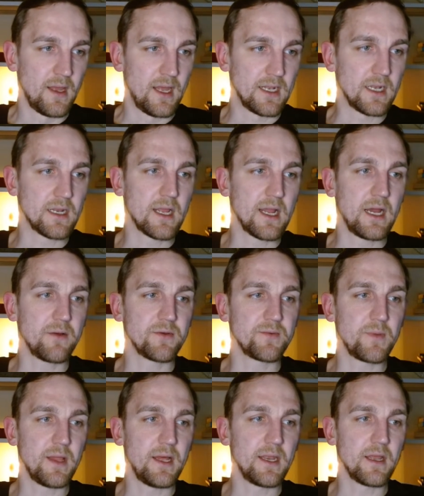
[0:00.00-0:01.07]
And then the guy was
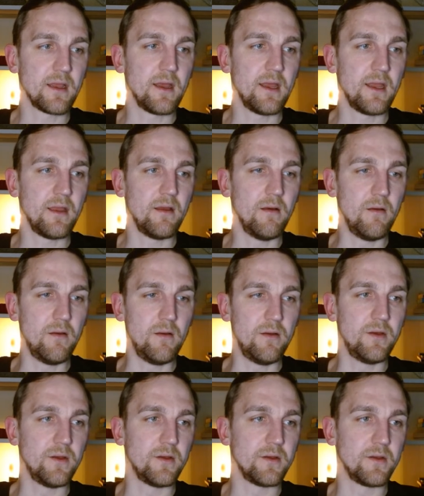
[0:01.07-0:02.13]
planning, hey,
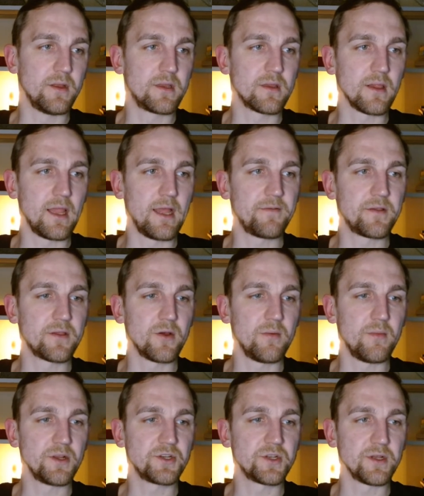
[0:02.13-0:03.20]
it's left so
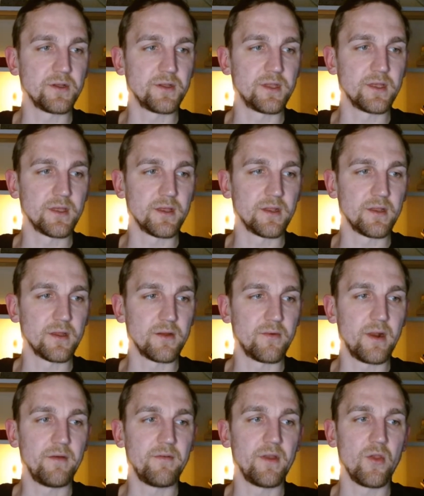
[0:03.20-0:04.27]
much till the
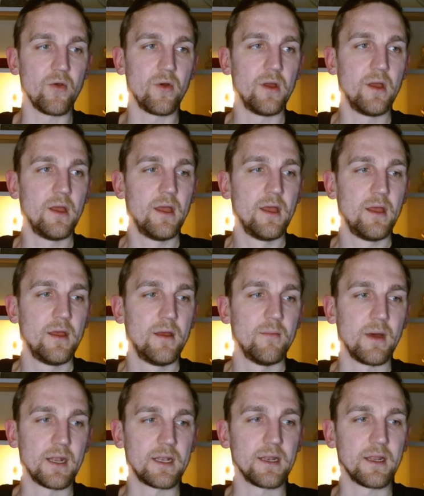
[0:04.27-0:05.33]
revenue,
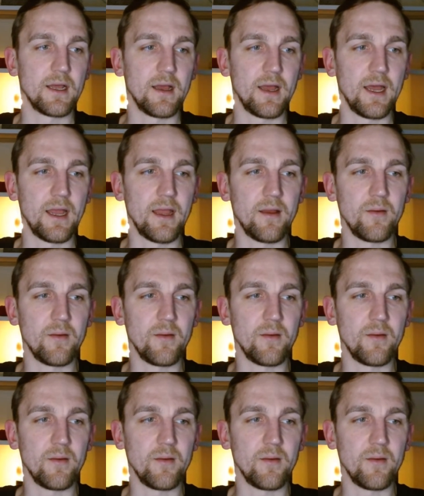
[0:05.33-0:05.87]
but I